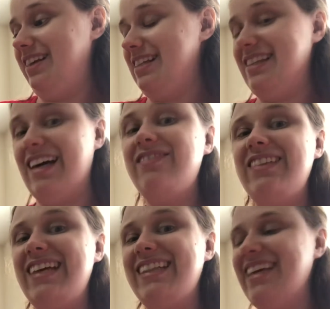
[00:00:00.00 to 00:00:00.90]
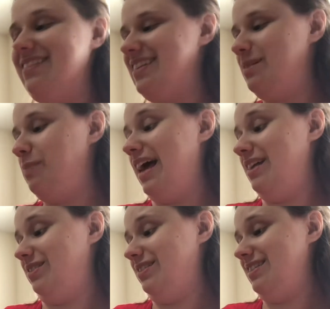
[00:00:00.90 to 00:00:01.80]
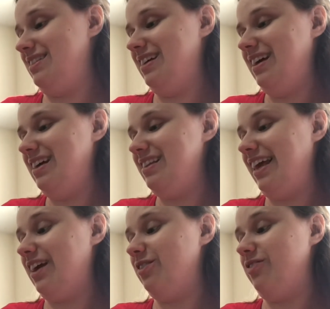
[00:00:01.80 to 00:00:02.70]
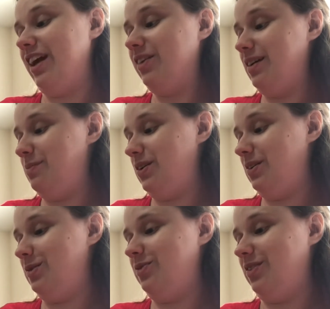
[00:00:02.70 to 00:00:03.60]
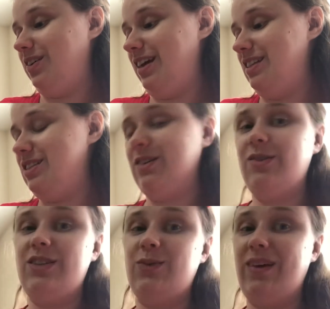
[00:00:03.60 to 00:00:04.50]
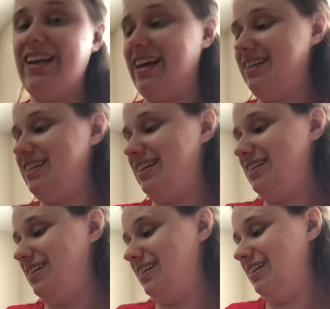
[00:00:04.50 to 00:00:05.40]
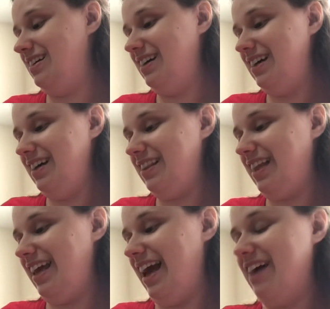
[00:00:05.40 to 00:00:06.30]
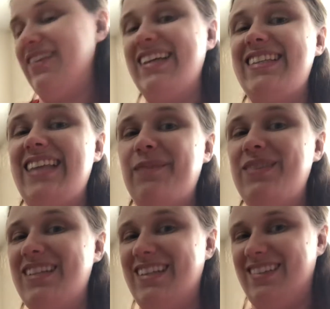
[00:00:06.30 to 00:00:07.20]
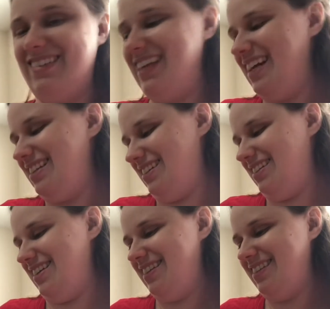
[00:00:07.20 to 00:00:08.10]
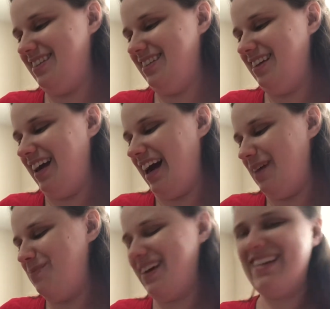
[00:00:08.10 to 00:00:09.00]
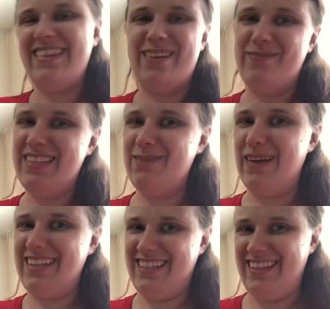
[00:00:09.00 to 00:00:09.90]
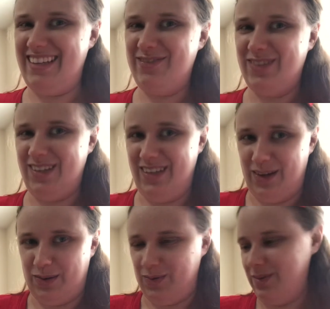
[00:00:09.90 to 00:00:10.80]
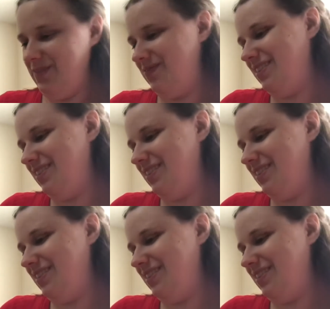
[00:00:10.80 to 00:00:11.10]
these lovely leaves and petals. They are very beautiful and so sweet and tender. They have exceptional tenderness. I picked them especially for you.